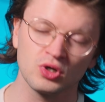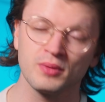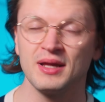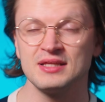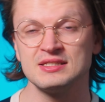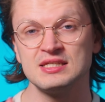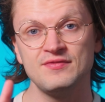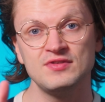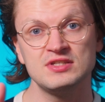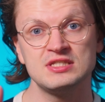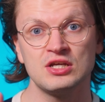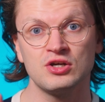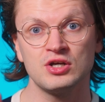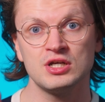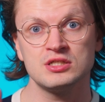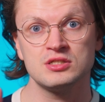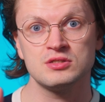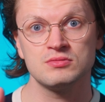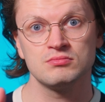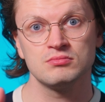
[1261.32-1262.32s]
about the TV
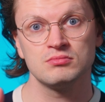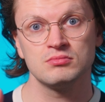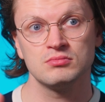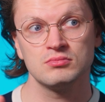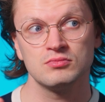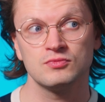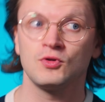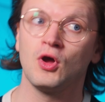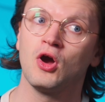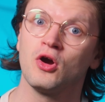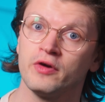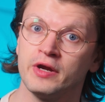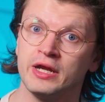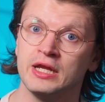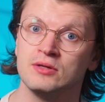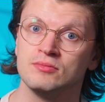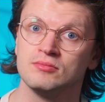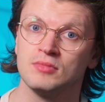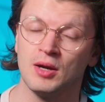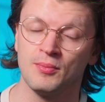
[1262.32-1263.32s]
series.
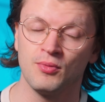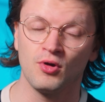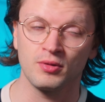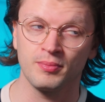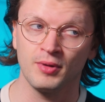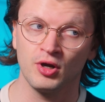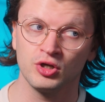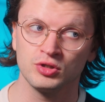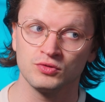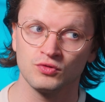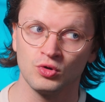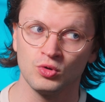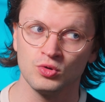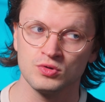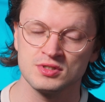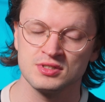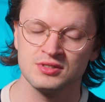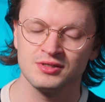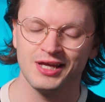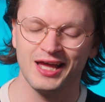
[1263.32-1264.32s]
Sorry, I broke my own
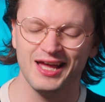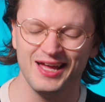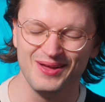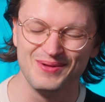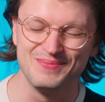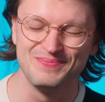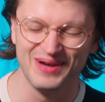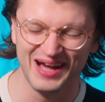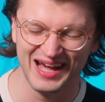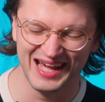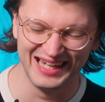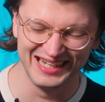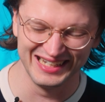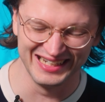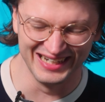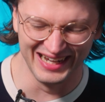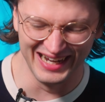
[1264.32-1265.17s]
rules. But,